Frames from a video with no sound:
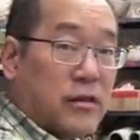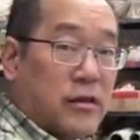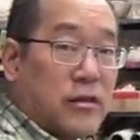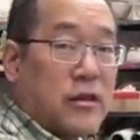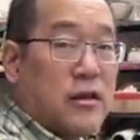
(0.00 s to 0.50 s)

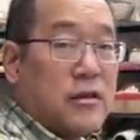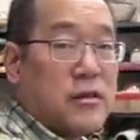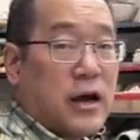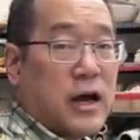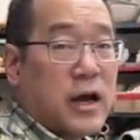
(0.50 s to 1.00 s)
is
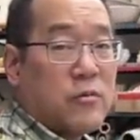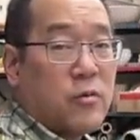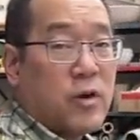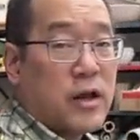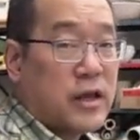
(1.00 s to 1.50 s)
inside, we
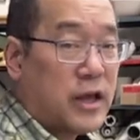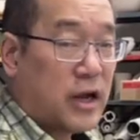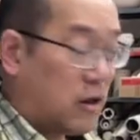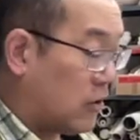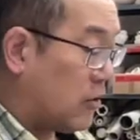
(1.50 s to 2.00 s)
want to get
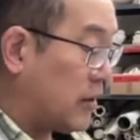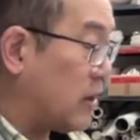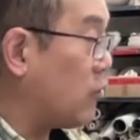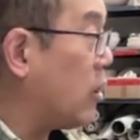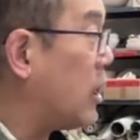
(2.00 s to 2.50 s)
out all
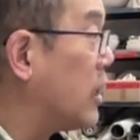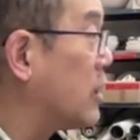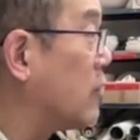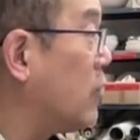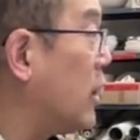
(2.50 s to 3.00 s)
that
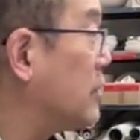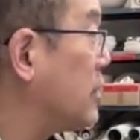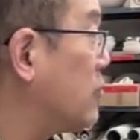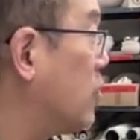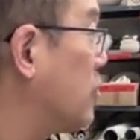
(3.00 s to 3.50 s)
water. Why is
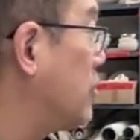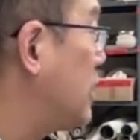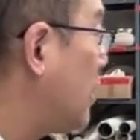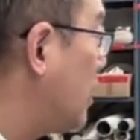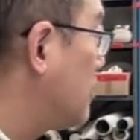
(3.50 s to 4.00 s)
that important?
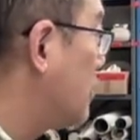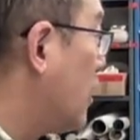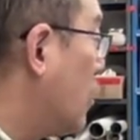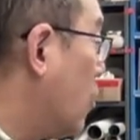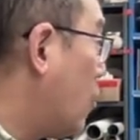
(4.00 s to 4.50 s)
Because
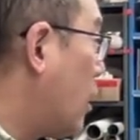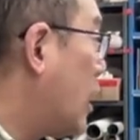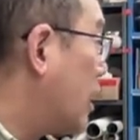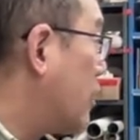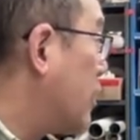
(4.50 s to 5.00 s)

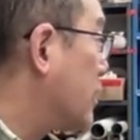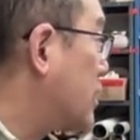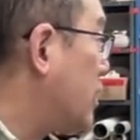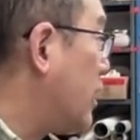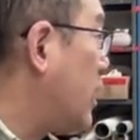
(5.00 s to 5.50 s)
water and
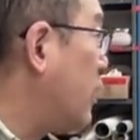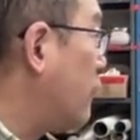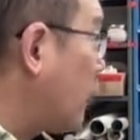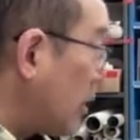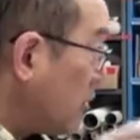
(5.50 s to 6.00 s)
clay,
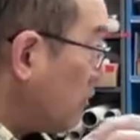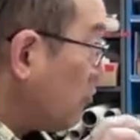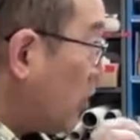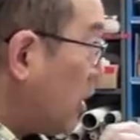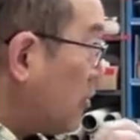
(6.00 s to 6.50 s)
if I leave
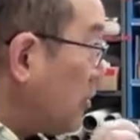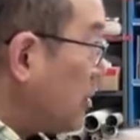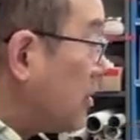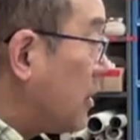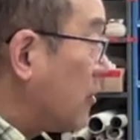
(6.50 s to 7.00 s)
water
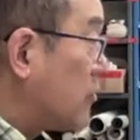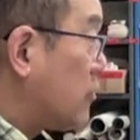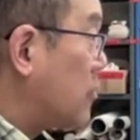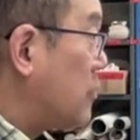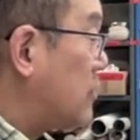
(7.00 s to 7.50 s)
in there, it's
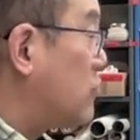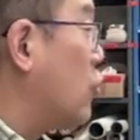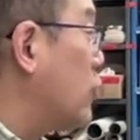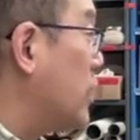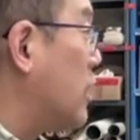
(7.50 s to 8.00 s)
just going to be
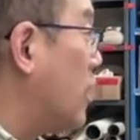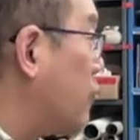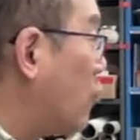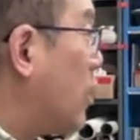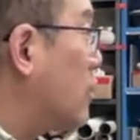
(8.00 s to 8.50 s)
soaking
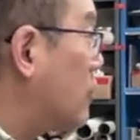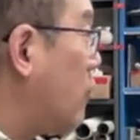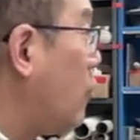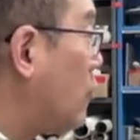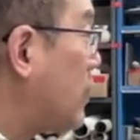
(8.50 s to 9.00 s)
up water the
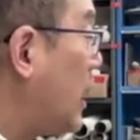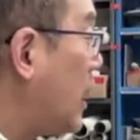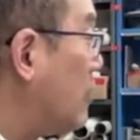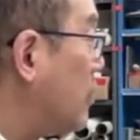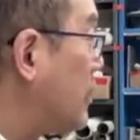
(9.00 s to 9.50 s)
whole
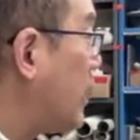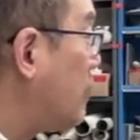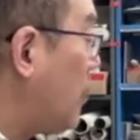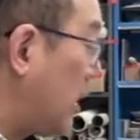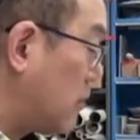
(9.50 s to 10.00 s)
time and
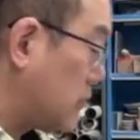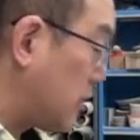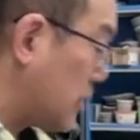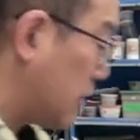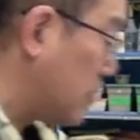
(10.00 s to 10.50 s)
that bottom's going to get